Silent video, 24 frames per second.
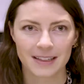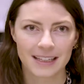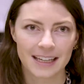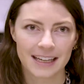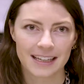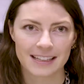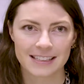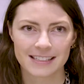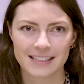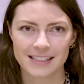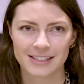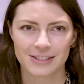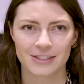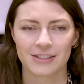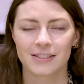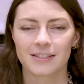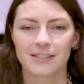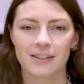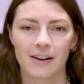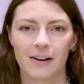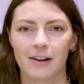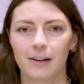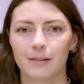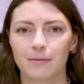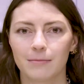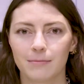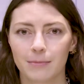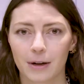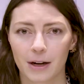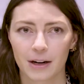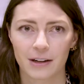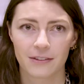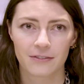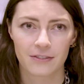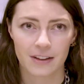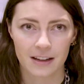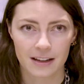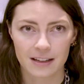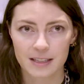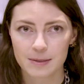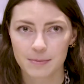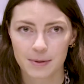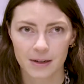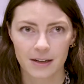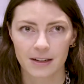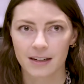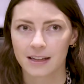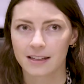because it's just all part of the
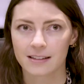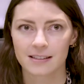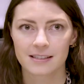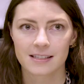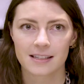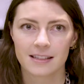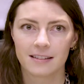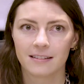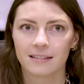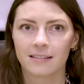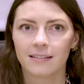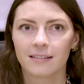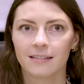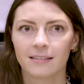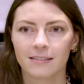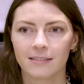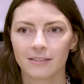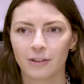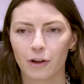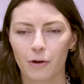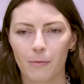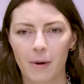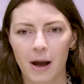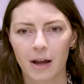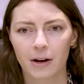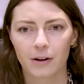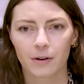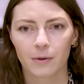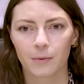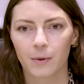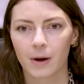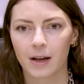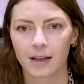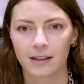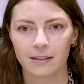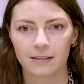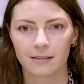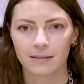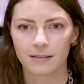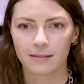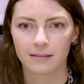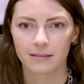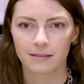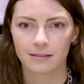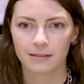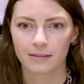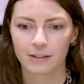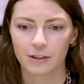experience, and no matter what
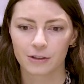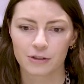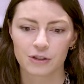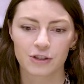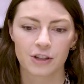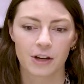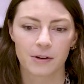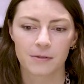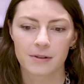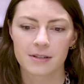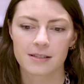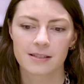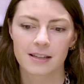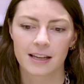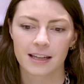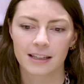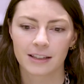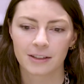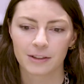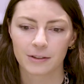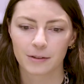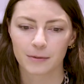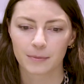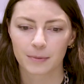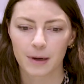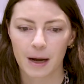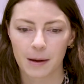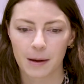your show is like, you'll